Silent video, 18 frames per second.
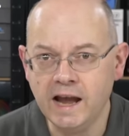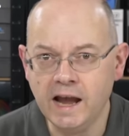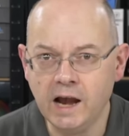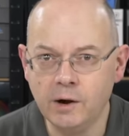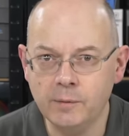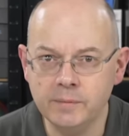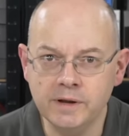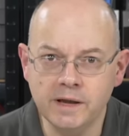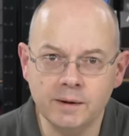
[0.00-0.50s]

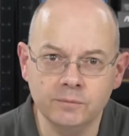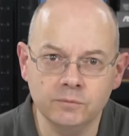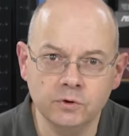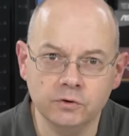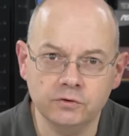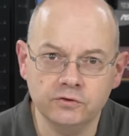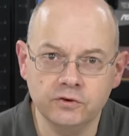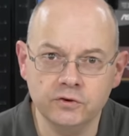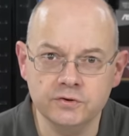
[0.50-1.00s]
how many M
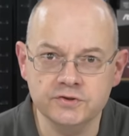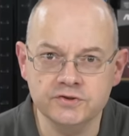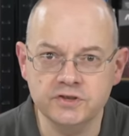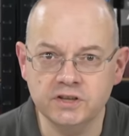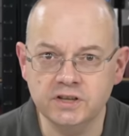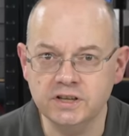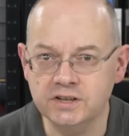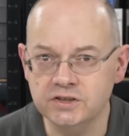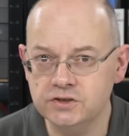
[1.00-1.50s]
dot twos
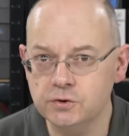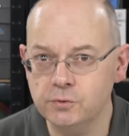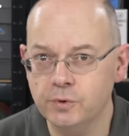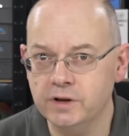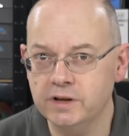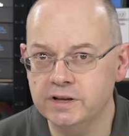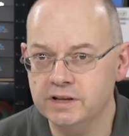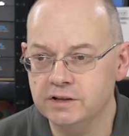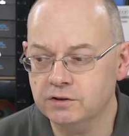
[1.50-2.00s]
do you need? Do you
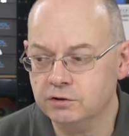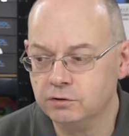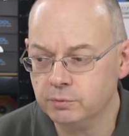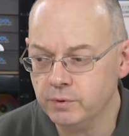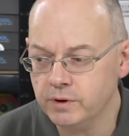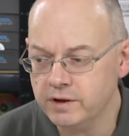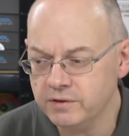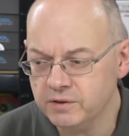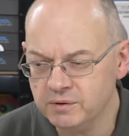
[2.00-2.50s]
really need
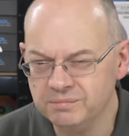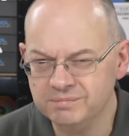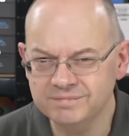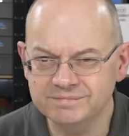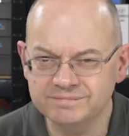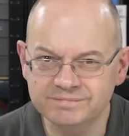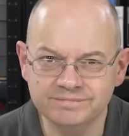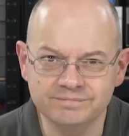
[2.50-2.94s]
three of them?